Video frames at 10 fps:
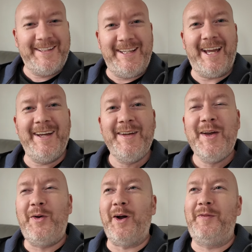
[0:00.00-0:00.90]
Yeah,
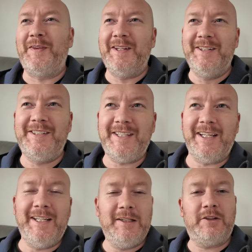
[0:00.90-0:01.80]
rather than
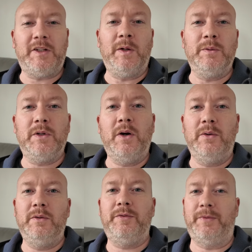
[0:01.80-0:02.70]
sitting in stone
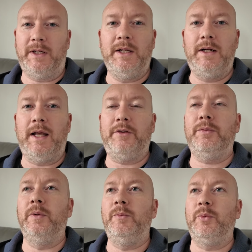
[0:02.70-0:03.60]
cold freaking
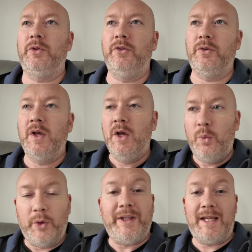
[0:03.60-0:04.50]
classrooms, which is
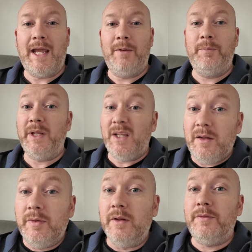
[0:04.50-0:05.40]
what they can be
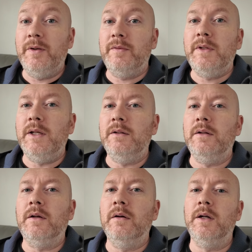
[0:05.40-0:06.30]
even at 15
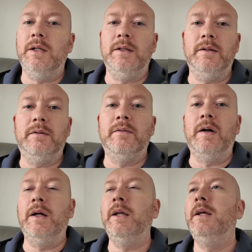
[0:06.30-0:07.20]
degrees,
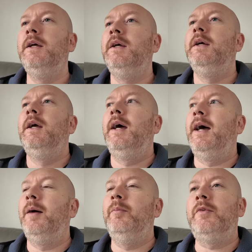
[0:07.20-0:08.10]
right?
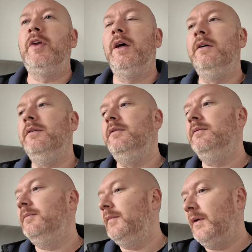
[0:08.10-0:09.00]
So,
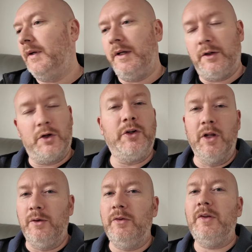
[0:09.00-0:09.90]
good
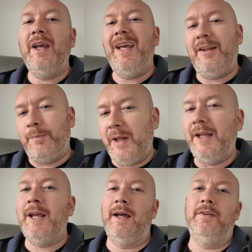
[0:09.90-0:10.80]
news, it's
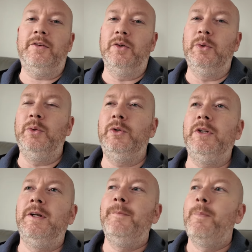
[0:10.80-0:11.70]
been cancelled,